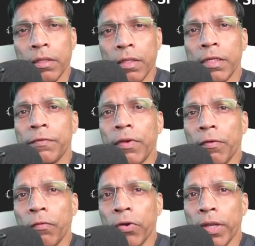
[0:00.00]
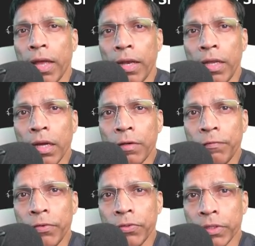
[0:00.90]
This will avoid any
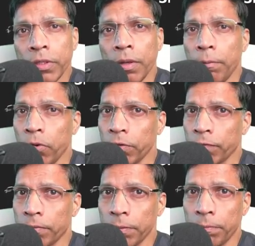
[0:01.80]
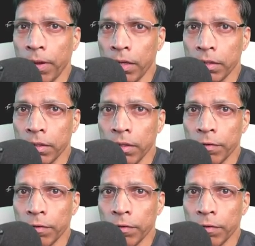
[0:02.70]
confusion both from the part